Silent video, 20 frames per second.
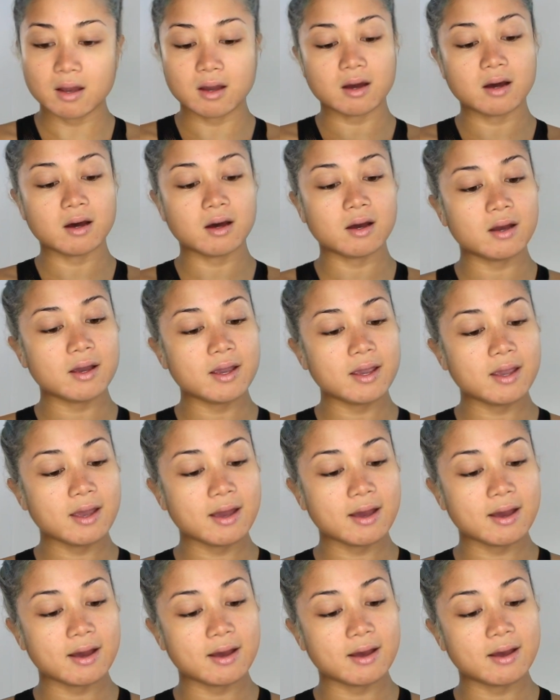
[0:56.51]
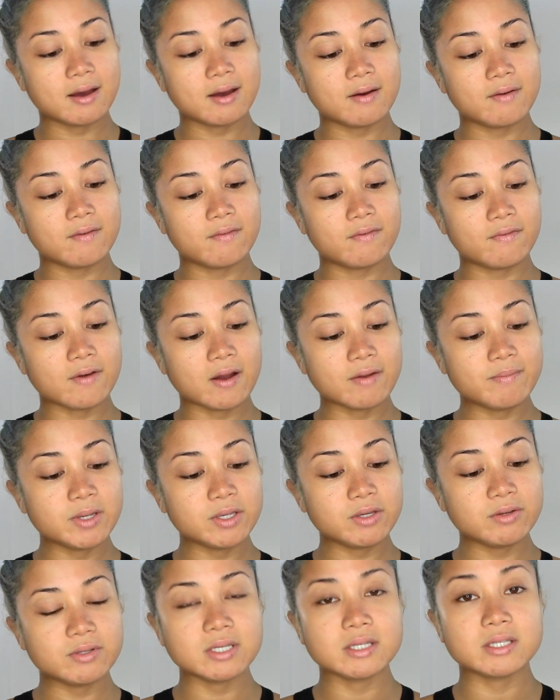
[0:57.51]
I've
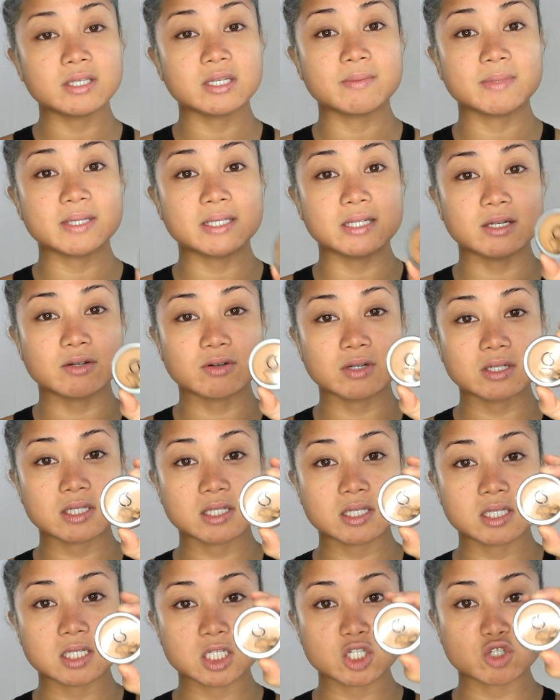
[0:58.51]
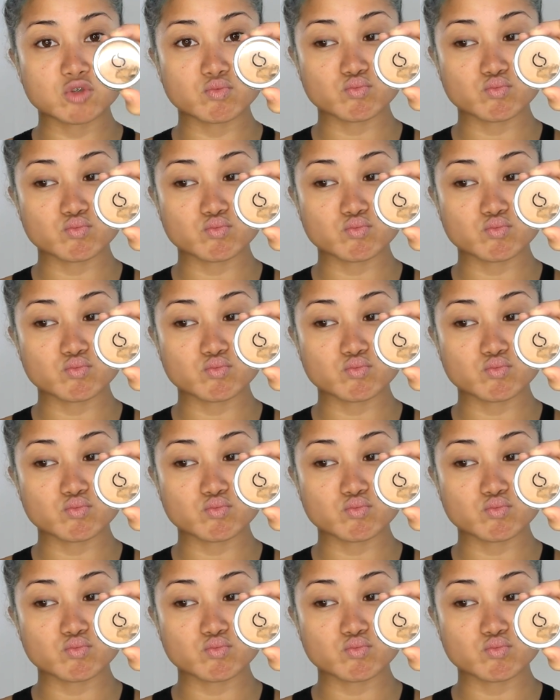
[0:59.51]
been using Cinema Secrets.